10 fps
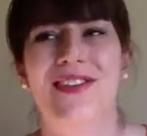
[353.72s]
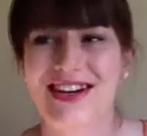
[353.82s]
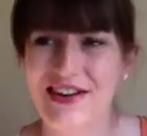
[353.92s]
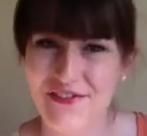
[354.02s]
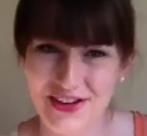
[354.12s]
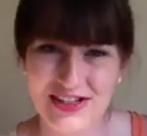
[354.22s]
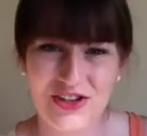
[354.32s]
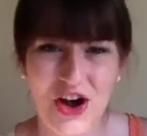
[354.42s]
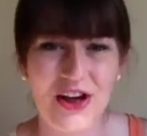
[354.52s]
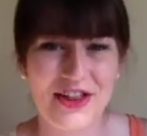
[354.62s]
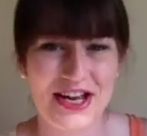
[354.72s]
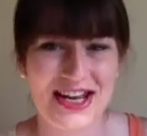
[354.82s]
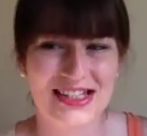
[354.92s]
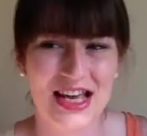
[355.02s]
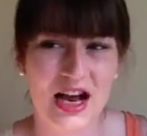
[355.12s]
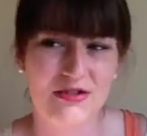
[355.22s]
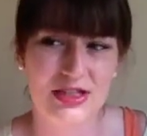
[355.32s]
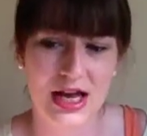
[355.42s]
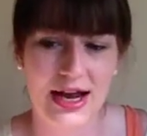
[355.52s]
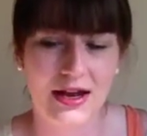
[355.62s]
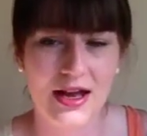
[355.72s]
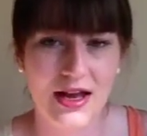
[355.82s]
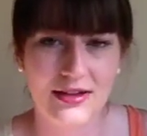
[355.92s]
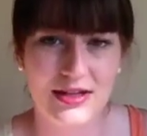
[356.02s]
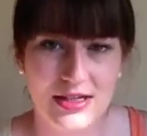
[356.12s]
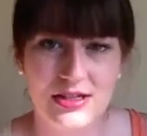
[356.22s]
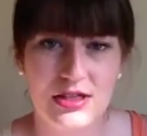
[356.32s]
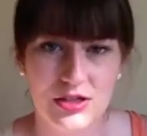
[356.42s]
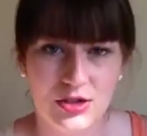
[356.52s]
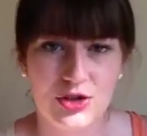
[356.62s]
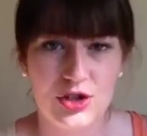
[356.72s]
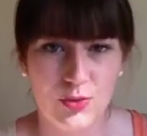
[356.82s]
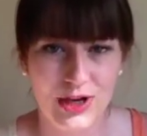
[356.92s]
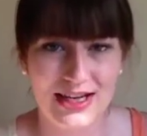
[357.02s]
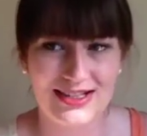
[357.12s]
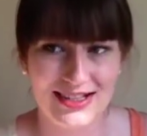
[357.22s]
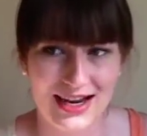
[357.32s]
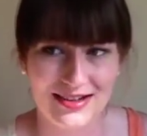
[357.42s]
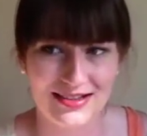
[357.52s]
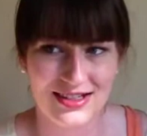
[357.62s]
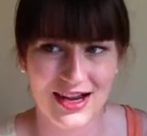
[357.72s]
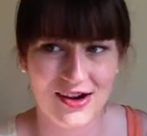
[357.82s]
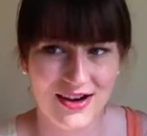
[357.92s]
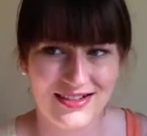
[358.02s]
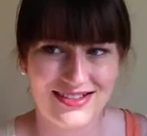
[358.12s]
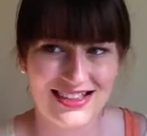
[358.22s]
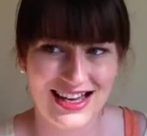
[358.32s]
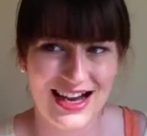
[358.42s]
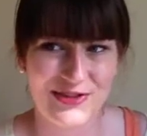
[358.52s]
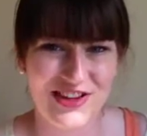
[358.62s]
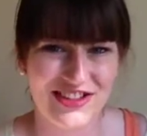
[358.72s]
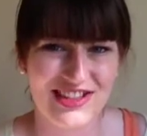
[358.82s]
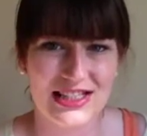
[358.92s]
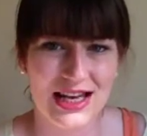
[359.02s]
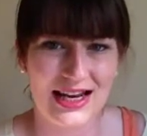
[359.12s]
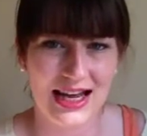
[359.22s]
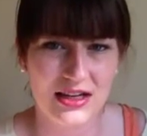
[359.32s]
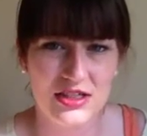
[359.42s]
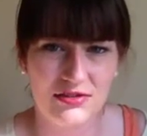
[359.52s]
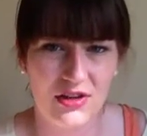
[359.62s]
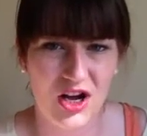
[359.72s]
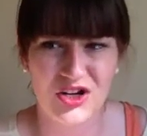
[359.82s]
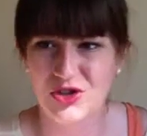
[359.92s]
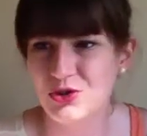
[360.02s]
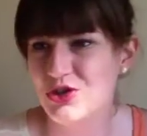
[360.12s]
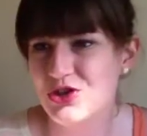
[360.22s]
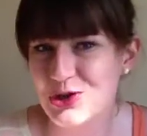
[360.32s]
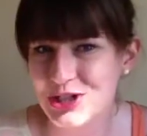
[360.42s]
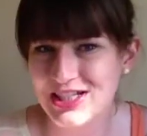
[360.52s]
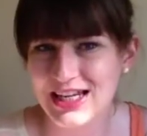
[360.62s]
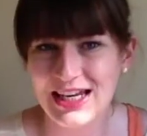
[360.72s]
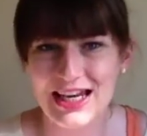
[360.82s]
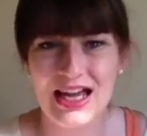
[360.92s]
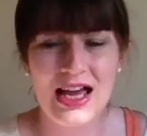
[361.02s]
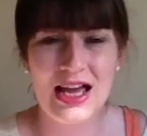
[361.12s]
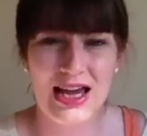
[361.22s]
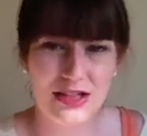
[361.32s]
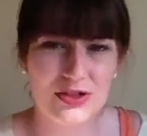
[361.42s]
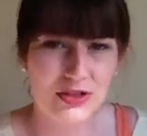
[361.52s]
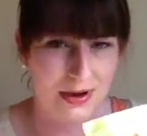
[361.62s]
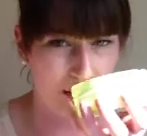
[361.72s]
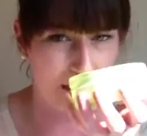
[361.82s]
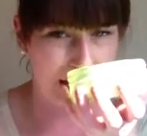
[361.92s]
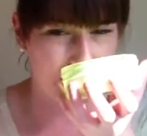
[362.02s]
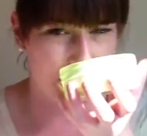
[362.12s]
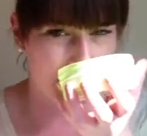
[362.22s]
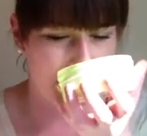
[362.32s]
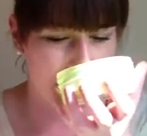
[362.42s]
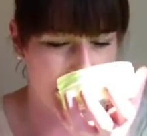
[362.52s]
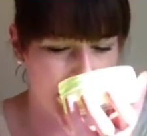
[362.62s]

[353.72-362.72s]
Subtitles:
when I first got this, I was like, this is such a weird scent. I can't decide whether it's like candy floss or nutty. It does smell quite nutty.